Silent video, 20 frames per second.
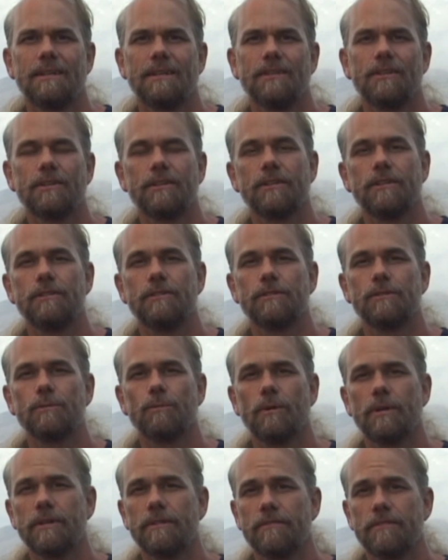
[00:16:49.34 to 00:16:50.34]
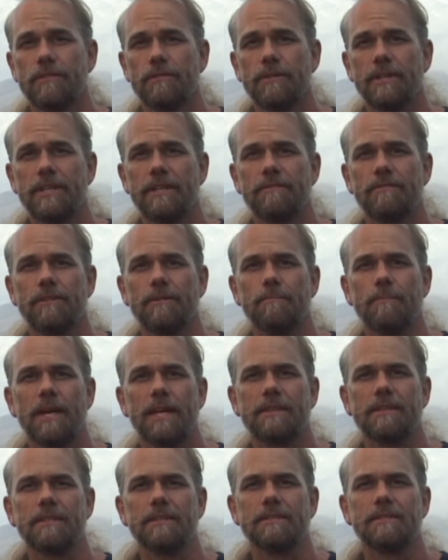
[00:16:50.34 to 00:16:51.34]
You can use one of 3 different
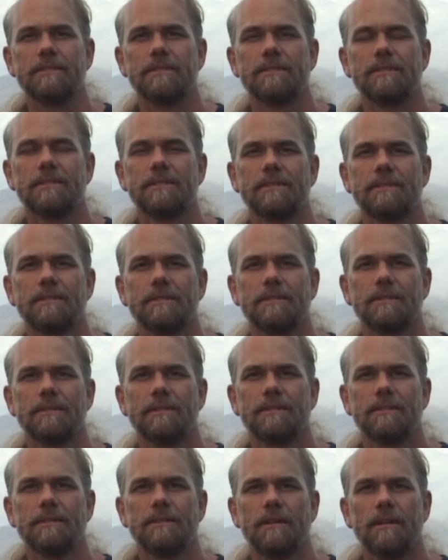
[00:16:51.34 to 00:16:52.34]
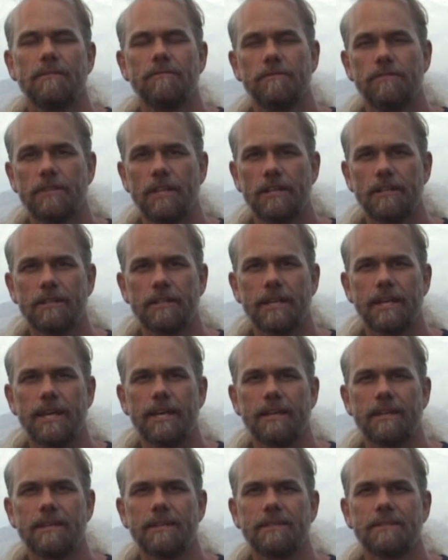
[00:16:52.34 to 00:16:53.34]
methods: a flutter
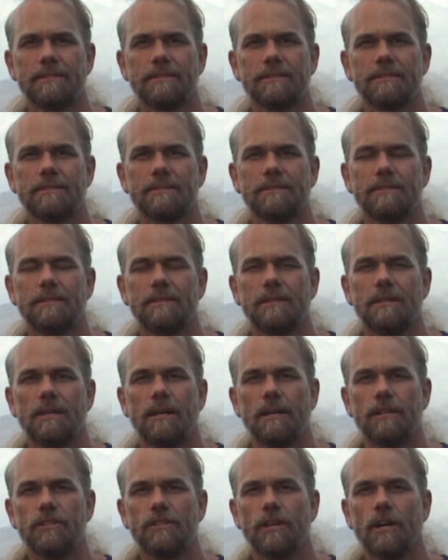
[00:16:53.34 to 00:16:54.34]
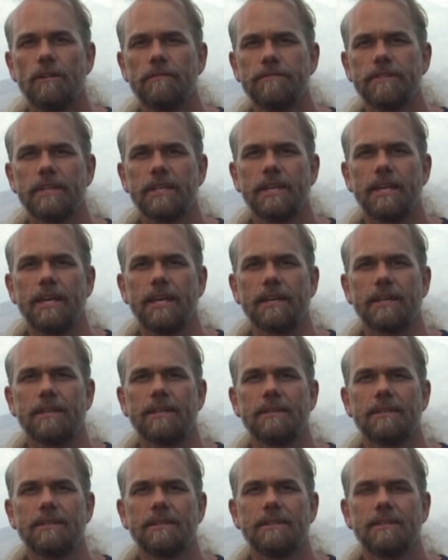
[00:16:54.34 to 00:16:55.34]
kick, a dolphin kick,
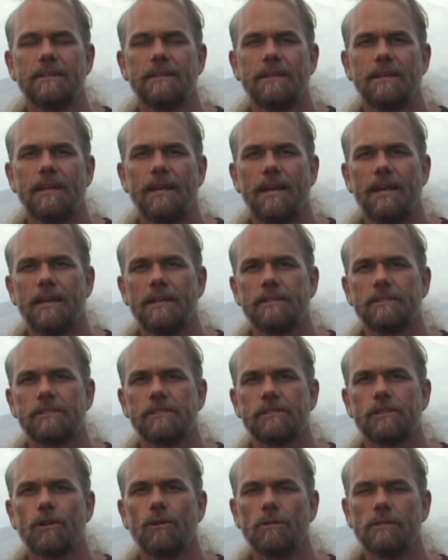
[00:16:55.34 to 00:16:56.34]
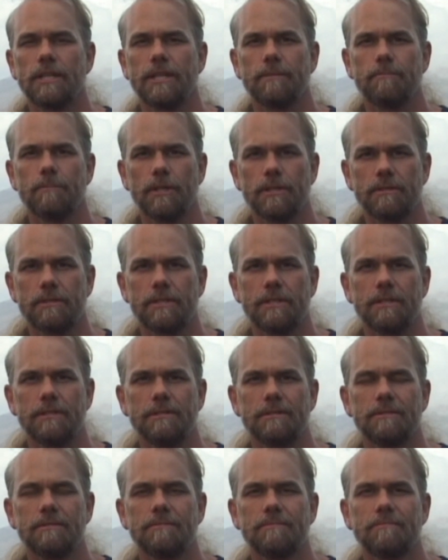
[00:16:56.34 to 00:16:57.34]
and a sculling motion.
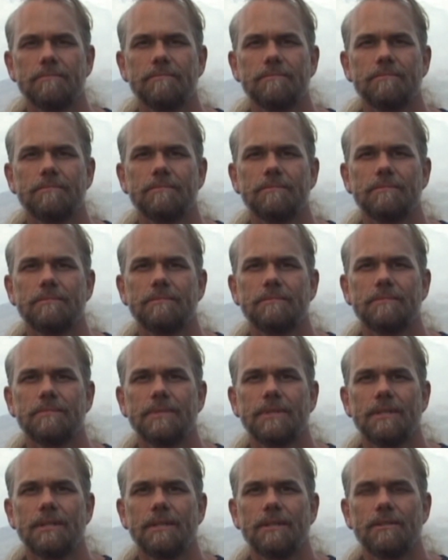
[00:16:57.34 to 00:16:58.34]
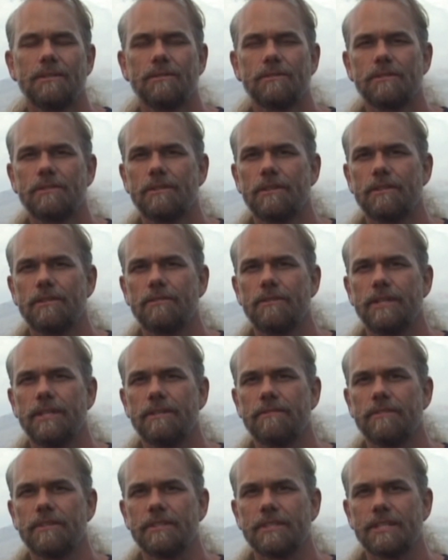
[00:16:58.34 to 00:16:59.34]
Those are the 3
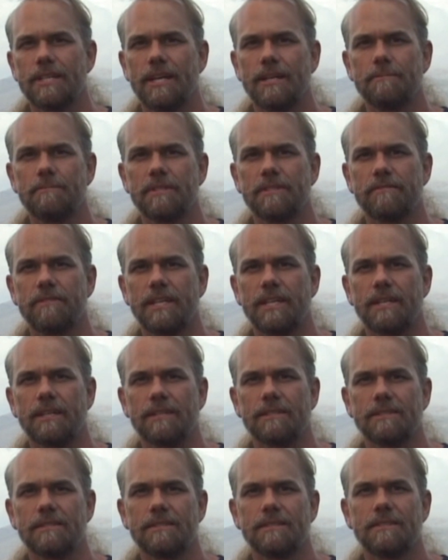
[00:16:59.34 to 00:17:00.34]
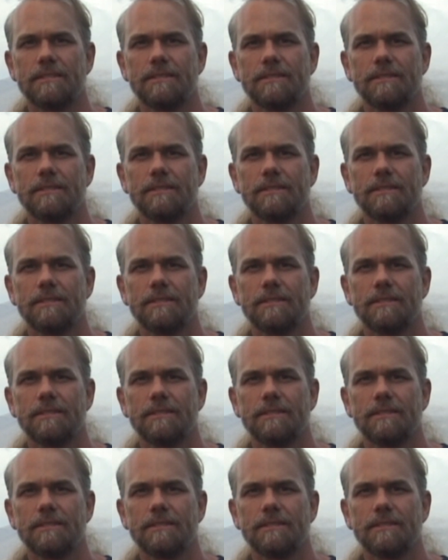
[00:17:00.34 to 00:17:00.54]
different types of kicks.